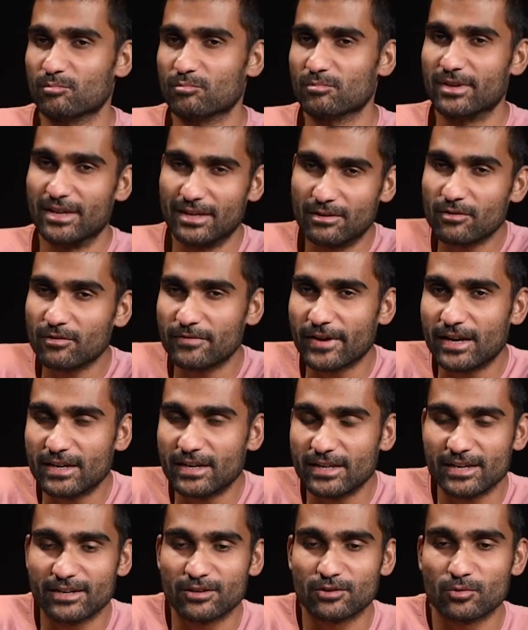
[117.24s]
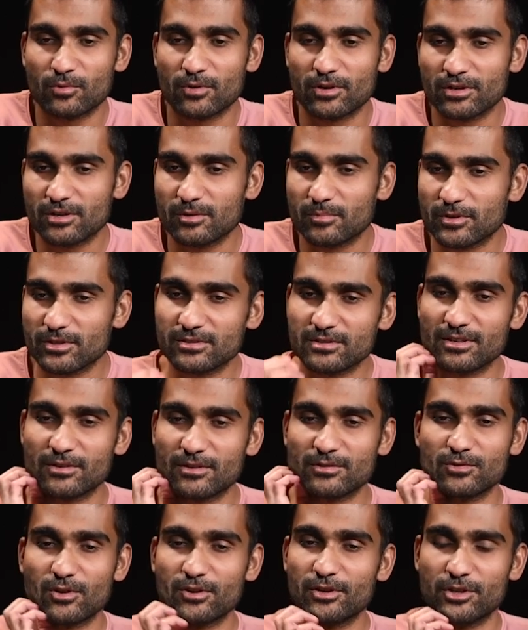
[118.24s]
a fairly introverted person. I
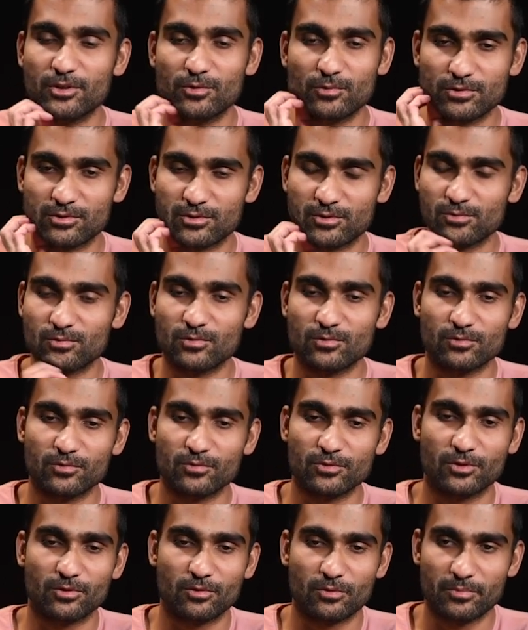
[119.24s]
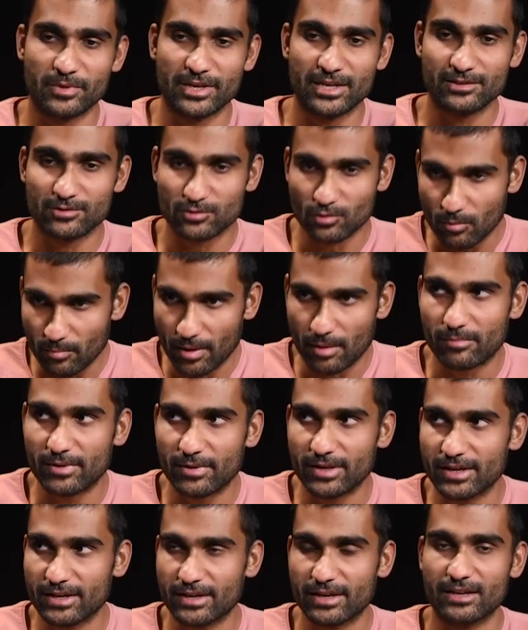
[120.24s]
was not used to, you know, being so
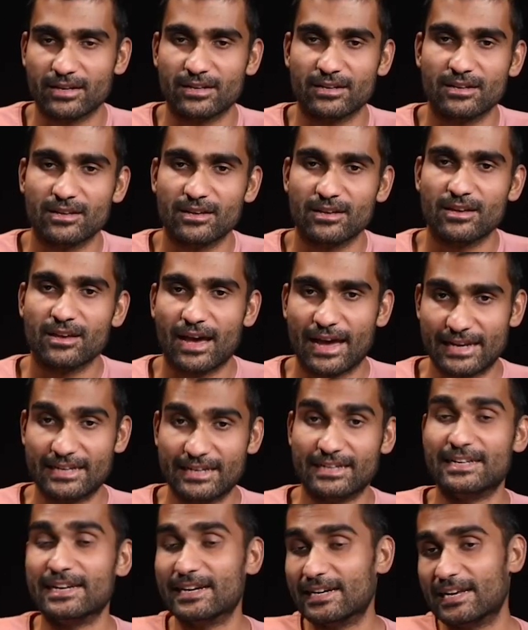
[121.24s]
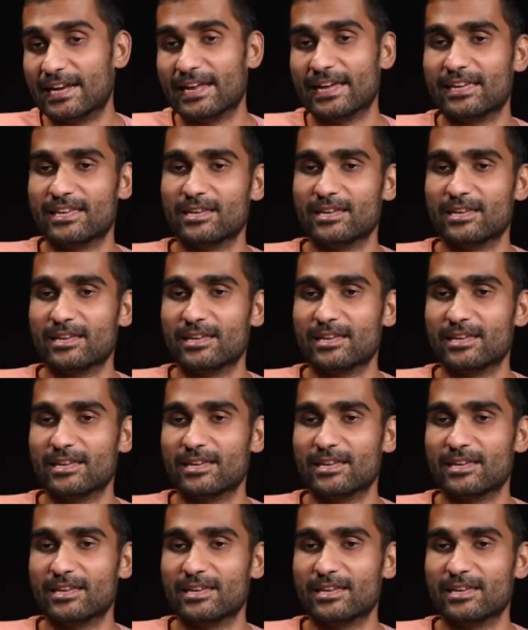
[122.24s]
public and I did like